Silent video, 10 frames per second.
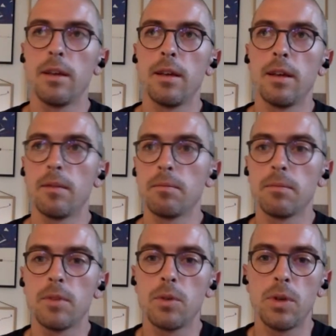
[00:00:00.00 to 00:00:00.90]
or
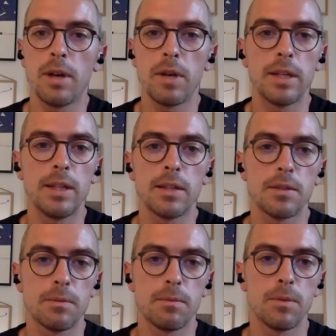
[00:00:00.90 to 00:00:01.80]
you have
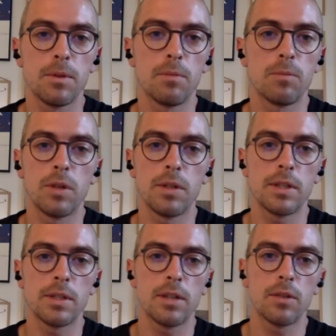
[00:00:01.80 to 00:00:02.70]
ideas for
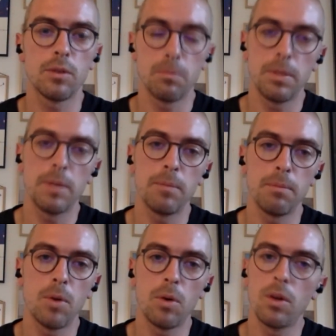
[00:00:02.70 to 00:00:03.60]
projects that could be
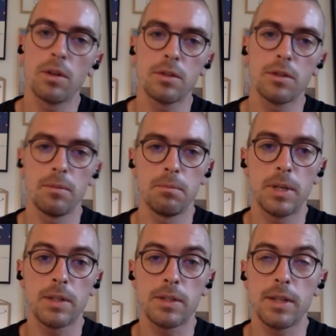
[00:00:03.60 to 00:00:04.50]
more long-term,
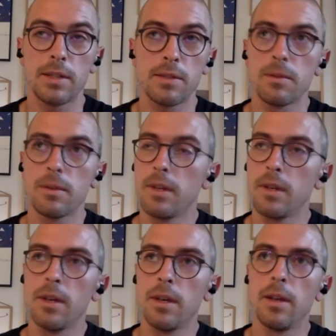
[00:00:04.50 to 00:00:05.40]
because
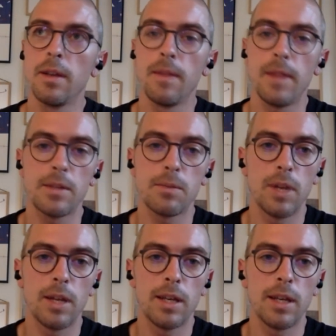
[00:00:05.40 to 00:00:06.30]
that's
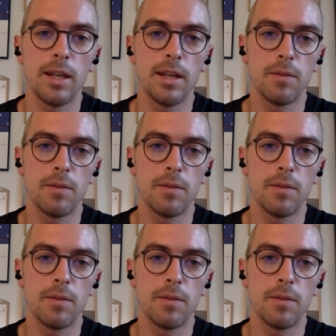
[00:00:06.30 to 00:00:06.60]
really key.